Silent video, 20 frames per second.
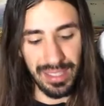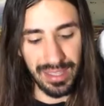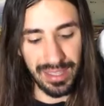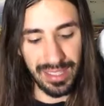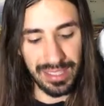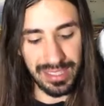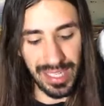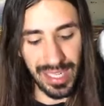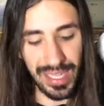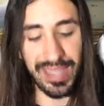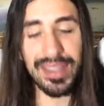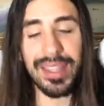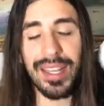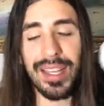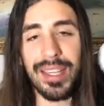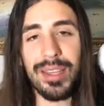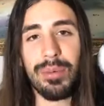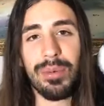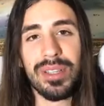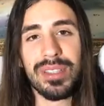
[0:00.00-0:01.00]
the second
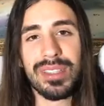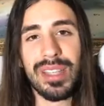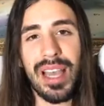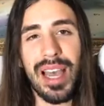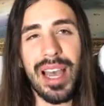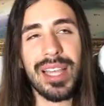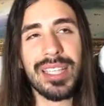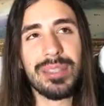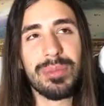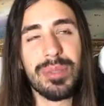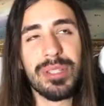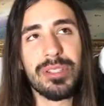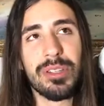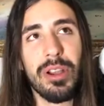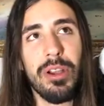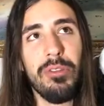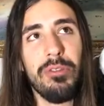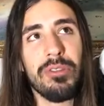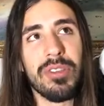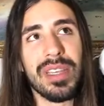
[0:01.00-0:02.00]
that he wins a Heisman
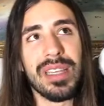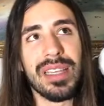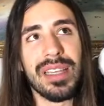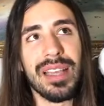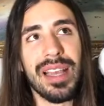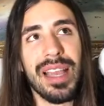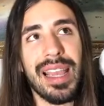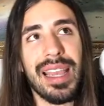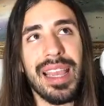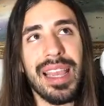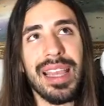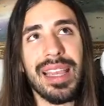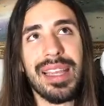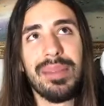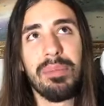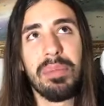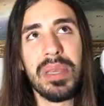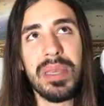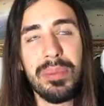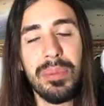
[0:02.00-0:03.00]
Trophy.
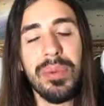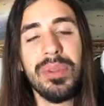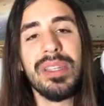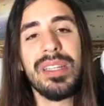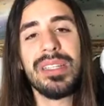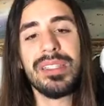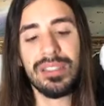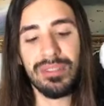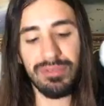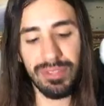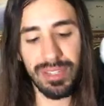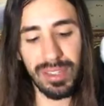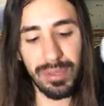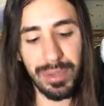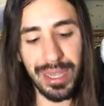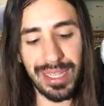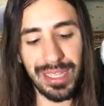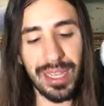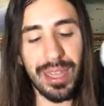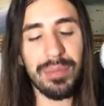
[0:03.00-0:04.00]
And people need to really
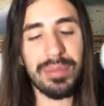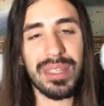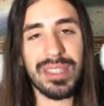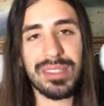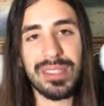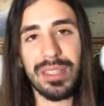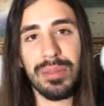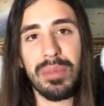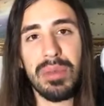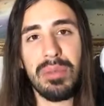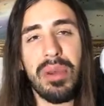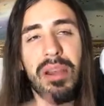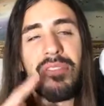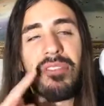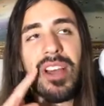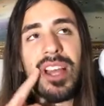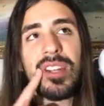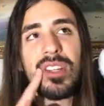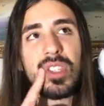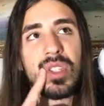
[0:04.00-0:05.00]
wake up. That's gonna be my
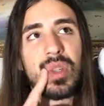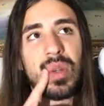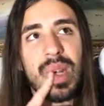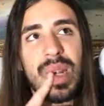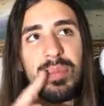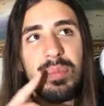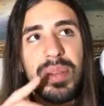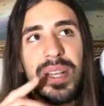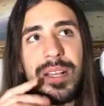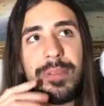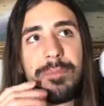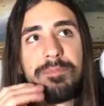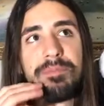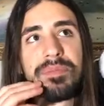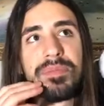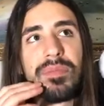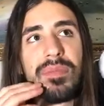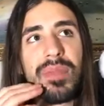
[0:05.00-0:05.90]
final story, but